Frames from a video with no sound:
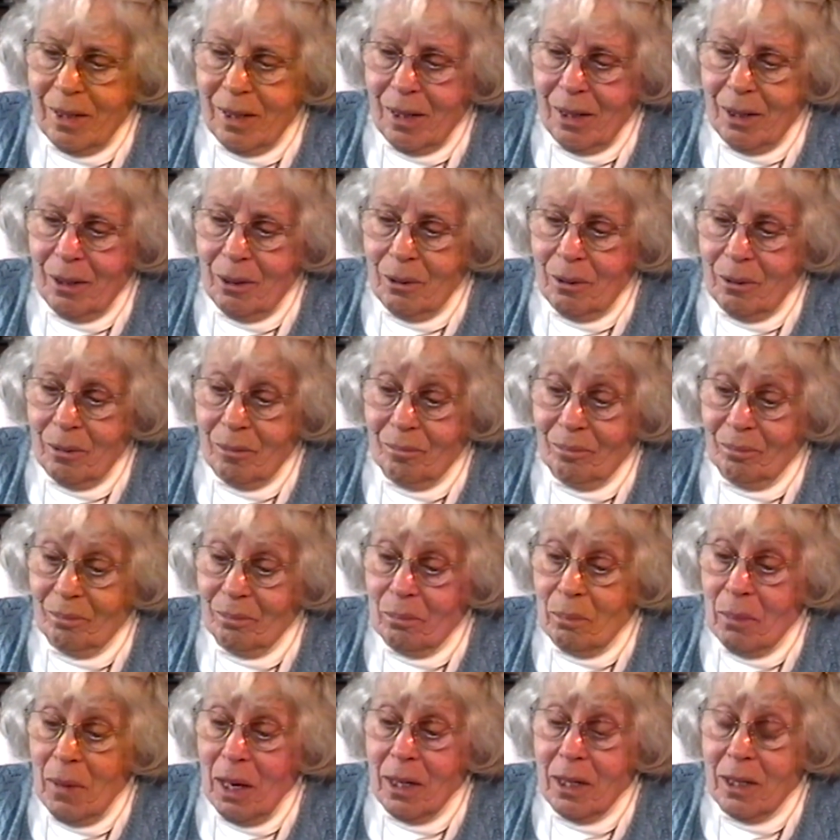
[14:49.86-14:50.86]
So
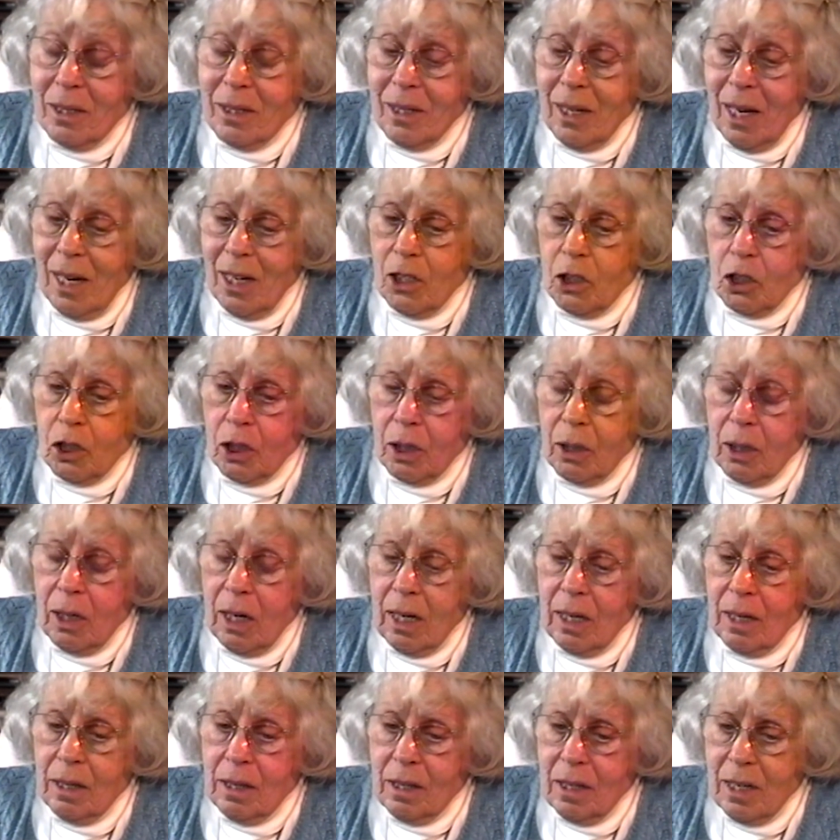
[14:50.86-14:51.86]
meditation
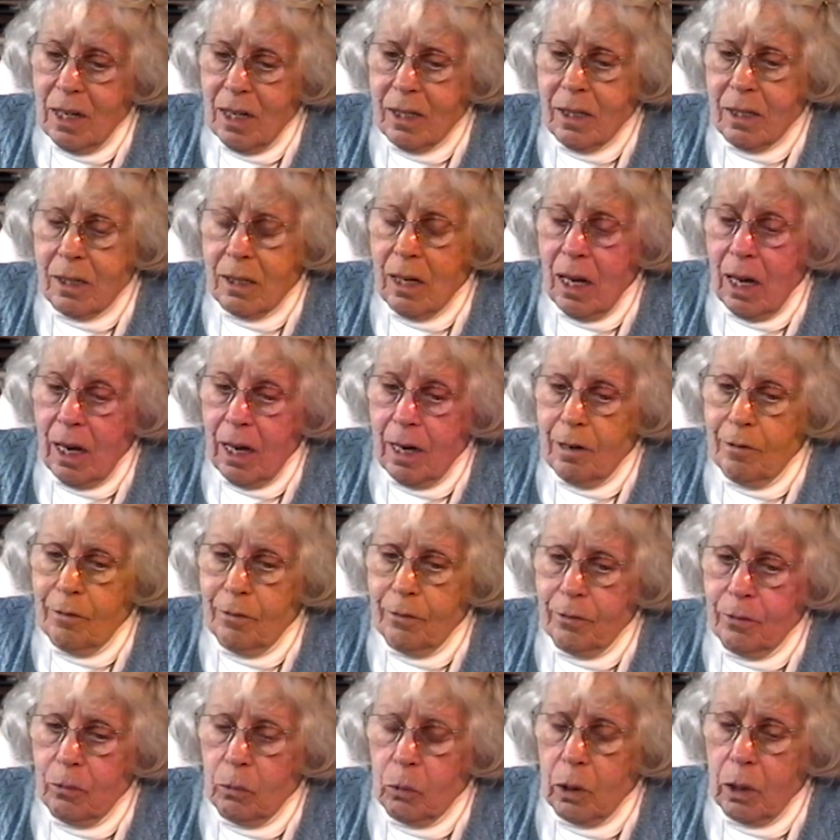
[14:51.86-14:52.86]
in this life,
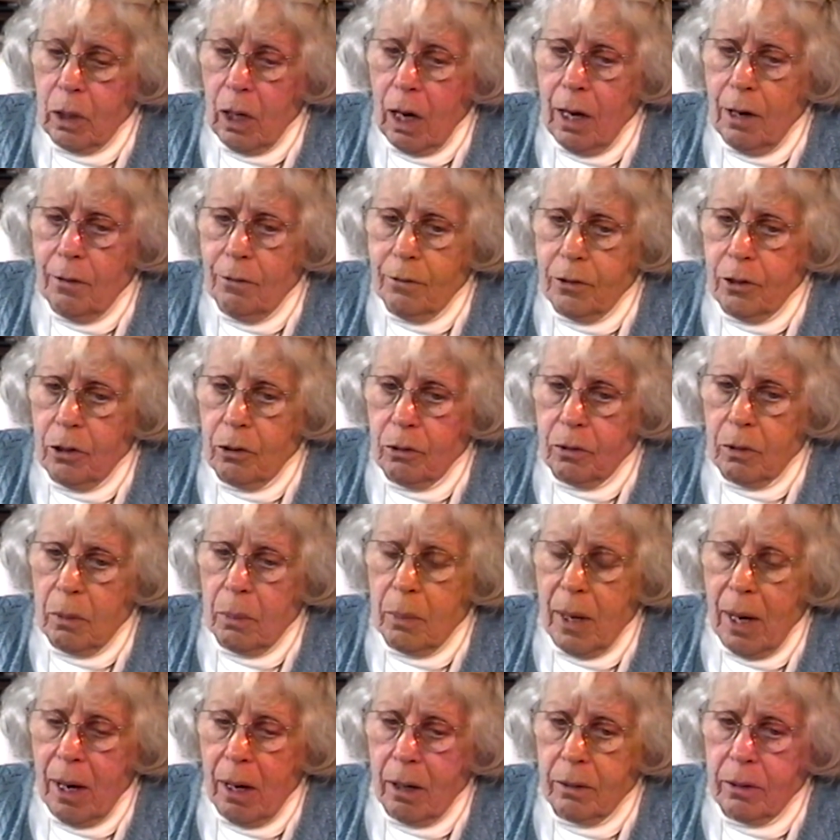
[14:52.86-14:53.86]
what I've known
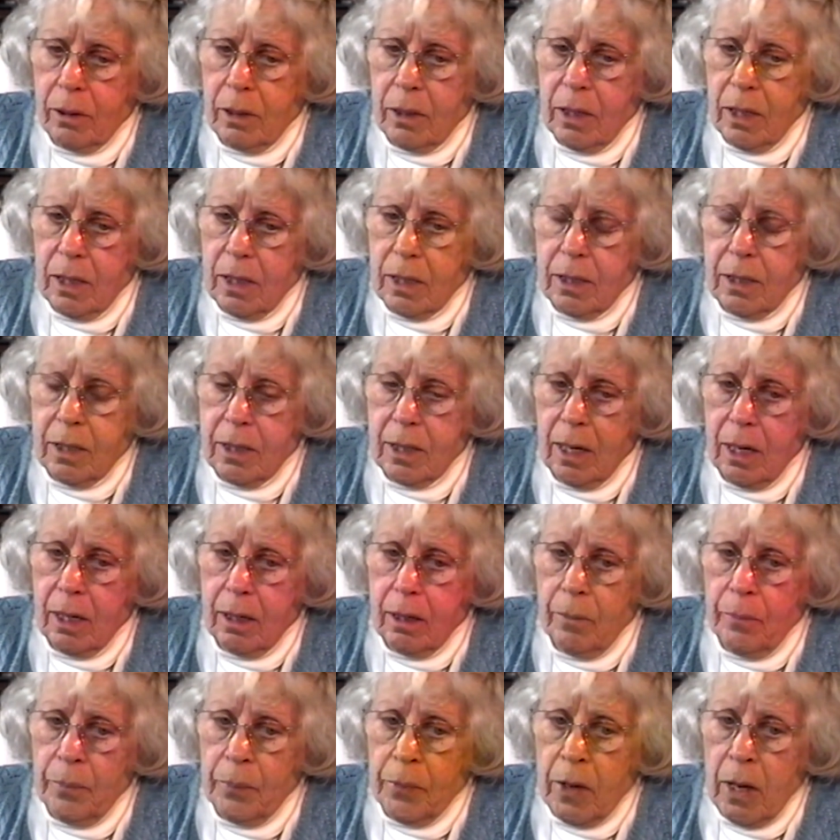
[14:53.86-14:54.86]
about it is that
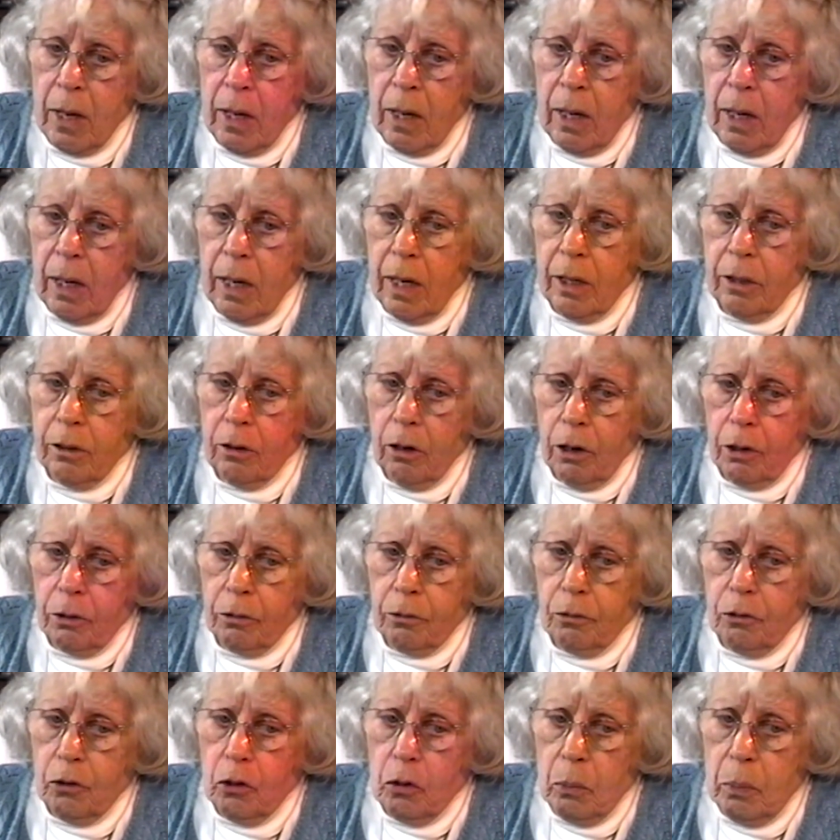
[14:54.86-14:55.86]
in our
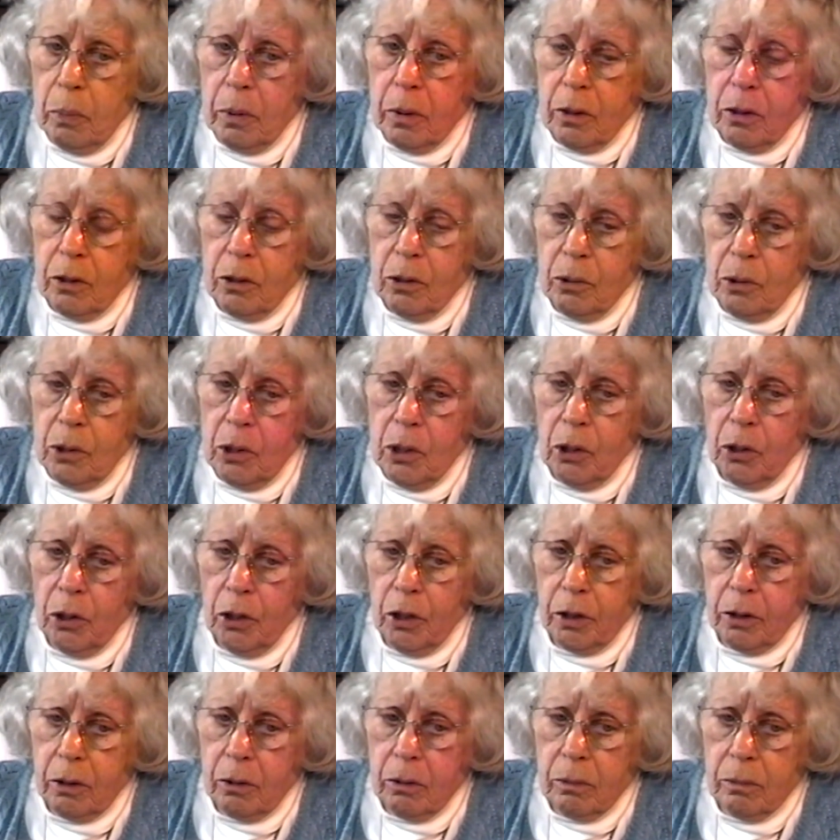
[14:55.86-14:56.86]
group in New
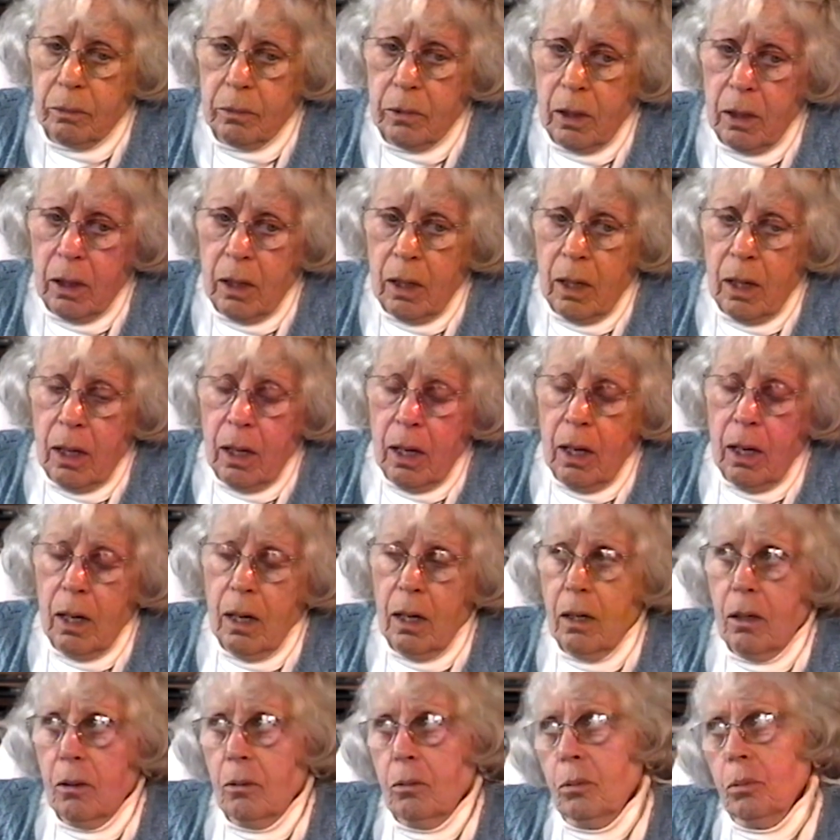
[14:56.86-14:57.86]
York,
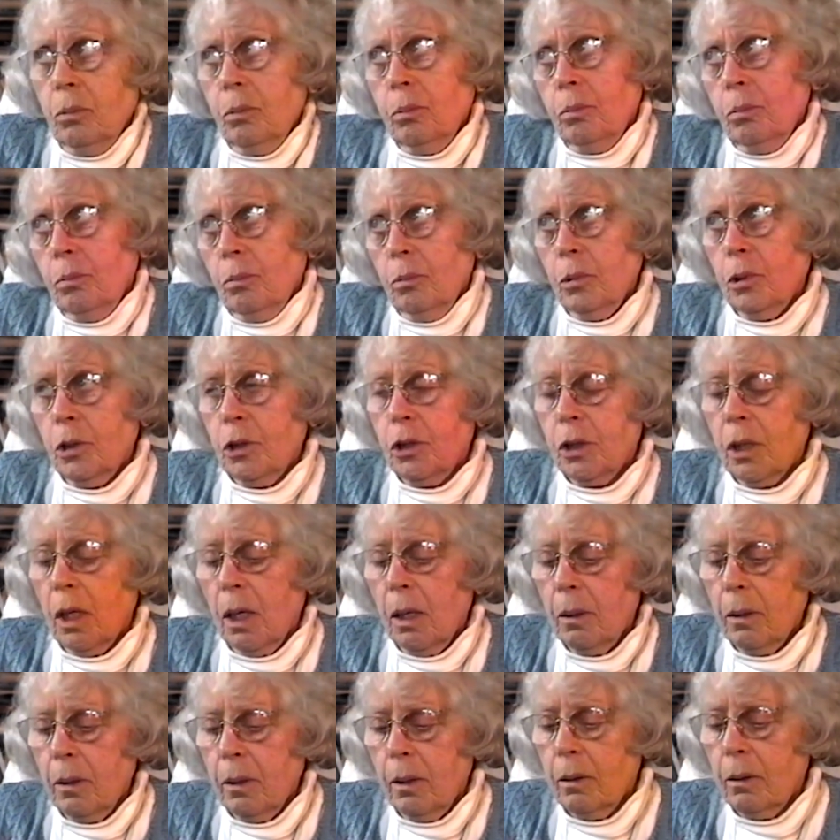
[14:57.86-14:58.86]
which
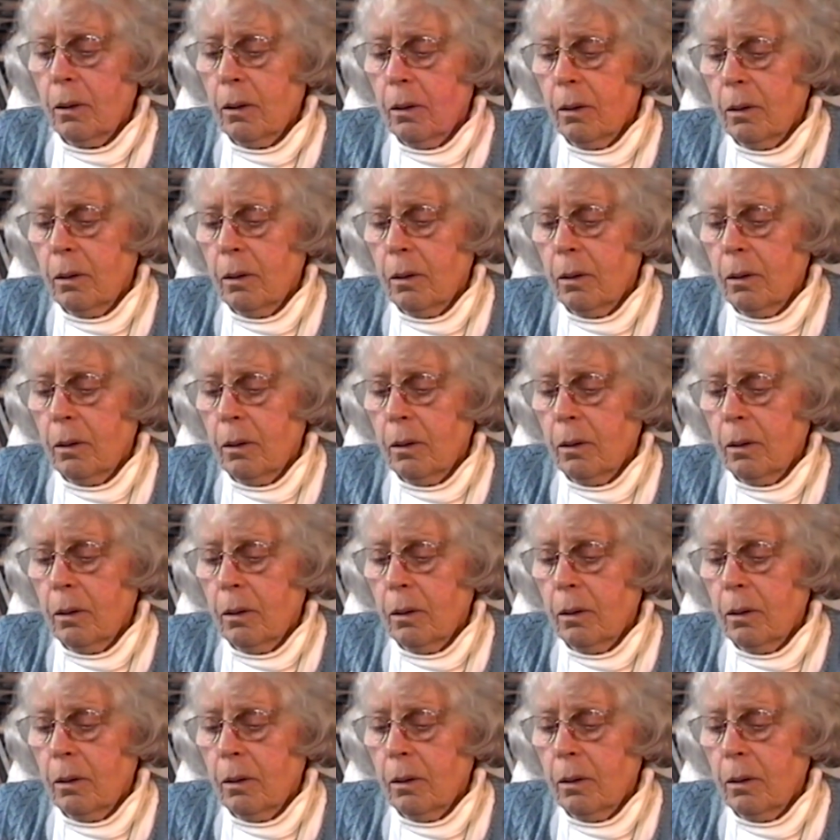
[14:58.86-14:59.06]
I